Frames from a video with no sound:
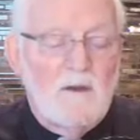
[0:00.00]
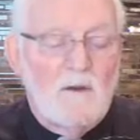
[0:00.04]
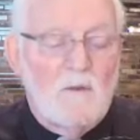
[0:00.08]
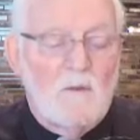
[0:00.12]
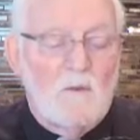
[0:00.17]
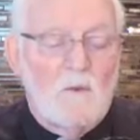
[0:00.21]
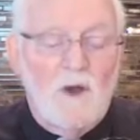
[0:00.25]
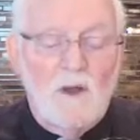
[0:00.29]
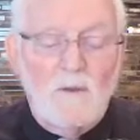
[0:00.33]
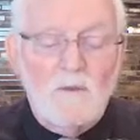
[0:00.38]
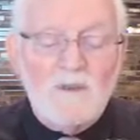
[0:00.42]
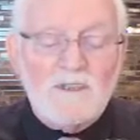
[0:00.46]

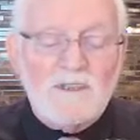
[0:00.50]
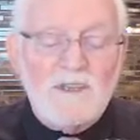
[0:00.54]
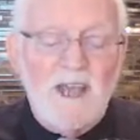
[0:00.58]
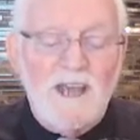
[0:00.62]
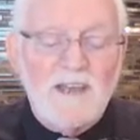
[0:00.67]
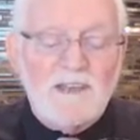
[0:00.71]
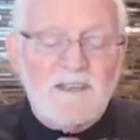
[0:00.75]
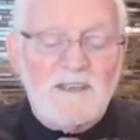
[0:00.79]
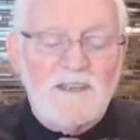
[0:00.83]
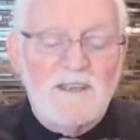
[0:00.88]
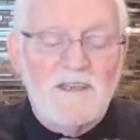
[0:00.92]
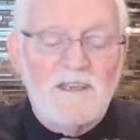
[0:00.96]
one was
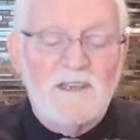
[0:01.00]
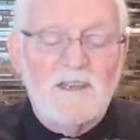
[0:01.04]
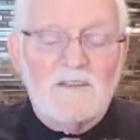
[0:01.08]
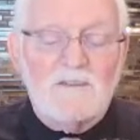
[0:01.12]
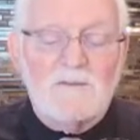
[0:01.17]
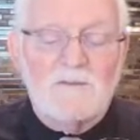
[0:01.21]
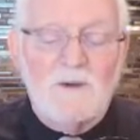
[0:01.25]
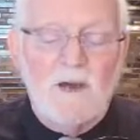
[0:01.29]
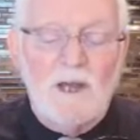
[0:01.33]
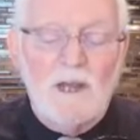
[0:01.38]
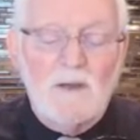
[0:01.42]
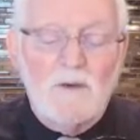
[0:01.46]
asking his
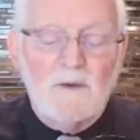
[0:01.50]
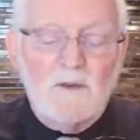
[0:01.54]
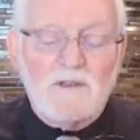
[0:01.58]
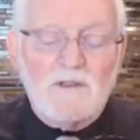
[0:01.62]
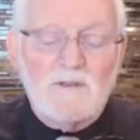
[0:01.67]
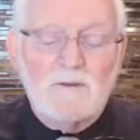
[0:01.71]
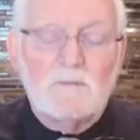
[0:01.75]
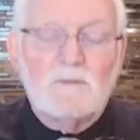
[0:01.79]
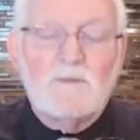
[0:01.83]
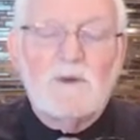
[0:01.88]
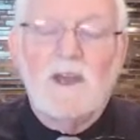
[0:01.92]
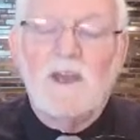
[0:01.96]
followers
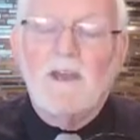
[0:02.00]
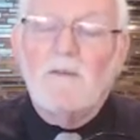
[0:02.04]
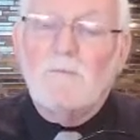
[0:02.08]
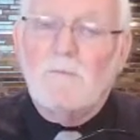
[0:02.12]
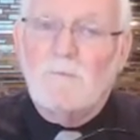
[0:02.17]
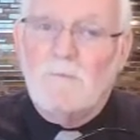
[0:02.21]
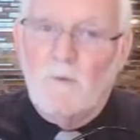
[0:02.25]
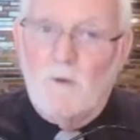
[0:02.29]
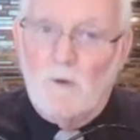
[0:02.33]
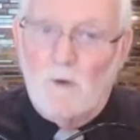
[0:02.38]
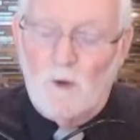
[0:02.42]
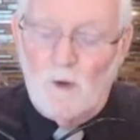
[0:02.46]
to pay
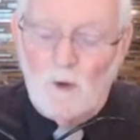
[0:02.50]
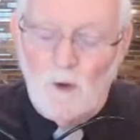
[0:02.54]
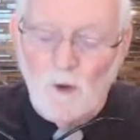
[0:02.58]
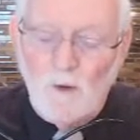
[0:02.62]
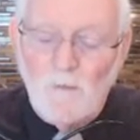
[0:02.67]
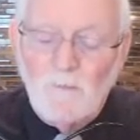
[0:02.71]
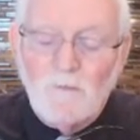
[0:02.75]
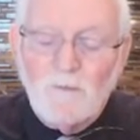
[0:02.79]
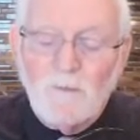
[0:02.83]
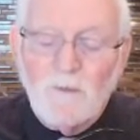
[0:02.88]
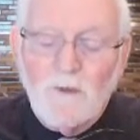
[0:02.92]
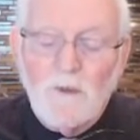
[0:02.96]

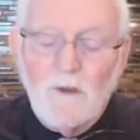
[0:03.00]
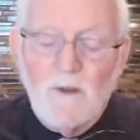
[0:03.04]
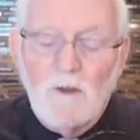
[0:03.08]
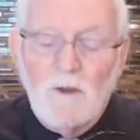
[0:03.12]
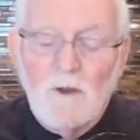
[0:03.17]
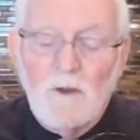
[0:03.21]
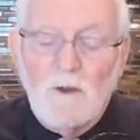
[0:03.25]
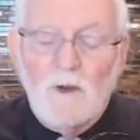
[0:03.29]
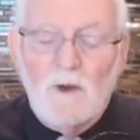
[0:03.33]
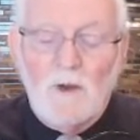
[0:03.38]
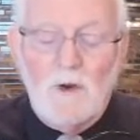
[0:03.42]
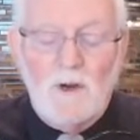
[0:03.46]
for,
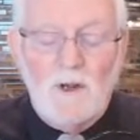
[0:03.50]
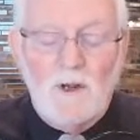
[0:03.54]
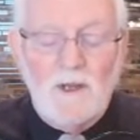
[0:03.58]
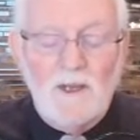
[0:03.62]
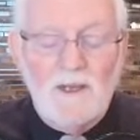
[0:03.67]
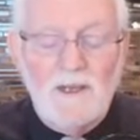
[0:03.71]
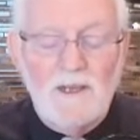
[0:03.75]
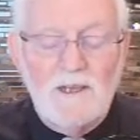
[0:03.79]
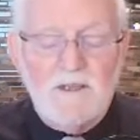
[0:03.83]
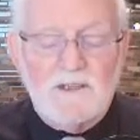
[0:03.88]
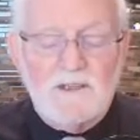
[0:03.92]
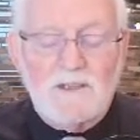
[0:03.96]
or at
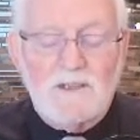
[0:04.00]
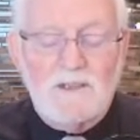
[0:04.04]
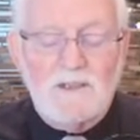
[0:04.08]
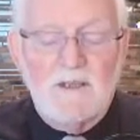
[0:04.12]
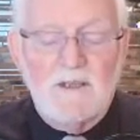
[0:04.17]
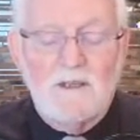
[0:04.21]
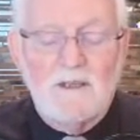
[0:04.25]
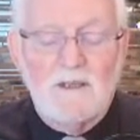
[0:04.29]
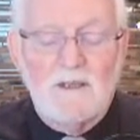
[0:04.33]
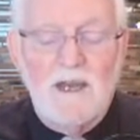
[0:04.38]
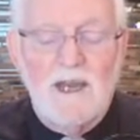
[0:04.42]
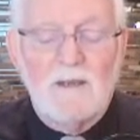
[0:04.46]
least,
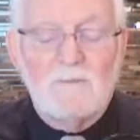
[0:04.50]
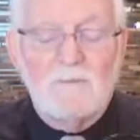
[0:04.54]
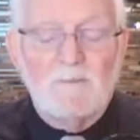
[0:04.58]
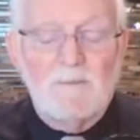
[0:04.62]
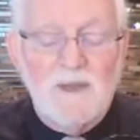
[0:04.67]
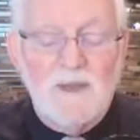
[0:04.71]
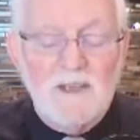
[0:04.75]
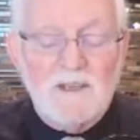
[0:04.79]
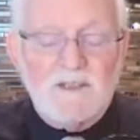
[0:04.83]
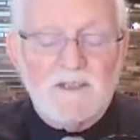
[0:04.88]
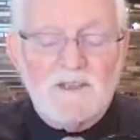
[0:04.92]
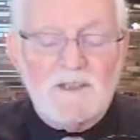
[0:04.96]
at
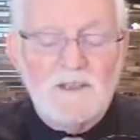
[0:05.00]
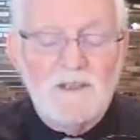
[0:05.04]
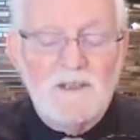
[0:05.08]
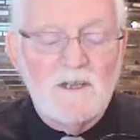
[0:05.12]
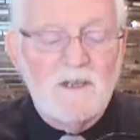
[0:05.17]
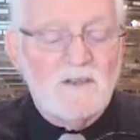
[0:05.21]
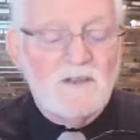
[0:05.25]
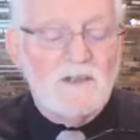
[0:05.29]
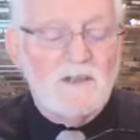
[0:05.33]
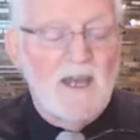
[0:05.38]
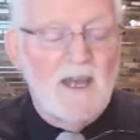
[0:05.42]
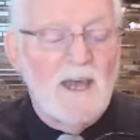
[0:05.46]
best,
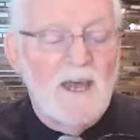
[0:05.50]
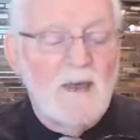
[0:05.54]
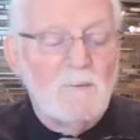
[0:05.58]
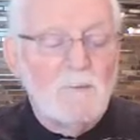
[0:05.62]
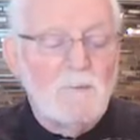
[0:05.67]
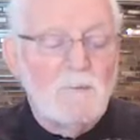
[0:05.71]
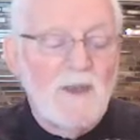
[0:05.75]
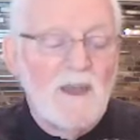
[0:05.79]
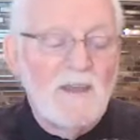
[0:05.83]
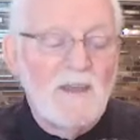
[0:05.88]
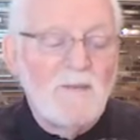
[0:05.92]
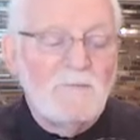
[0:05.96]
to
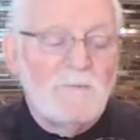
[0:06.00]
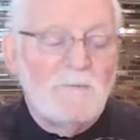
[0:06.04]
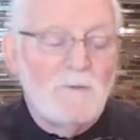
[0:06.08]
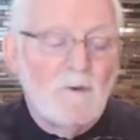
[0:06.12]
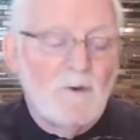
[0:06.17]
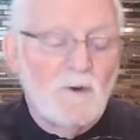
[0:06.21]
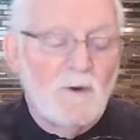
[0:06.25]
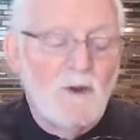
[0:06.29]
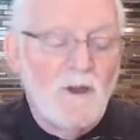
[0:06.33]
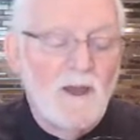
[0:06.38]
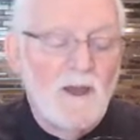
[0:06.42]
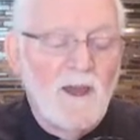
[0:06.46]
help pay
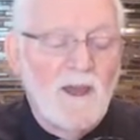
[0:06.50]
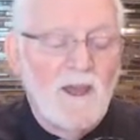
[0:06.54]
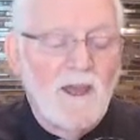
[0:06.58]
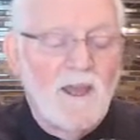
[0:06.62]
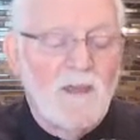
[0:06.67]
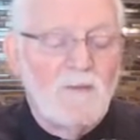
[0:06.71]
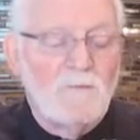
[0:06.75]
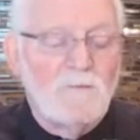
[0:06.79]
for a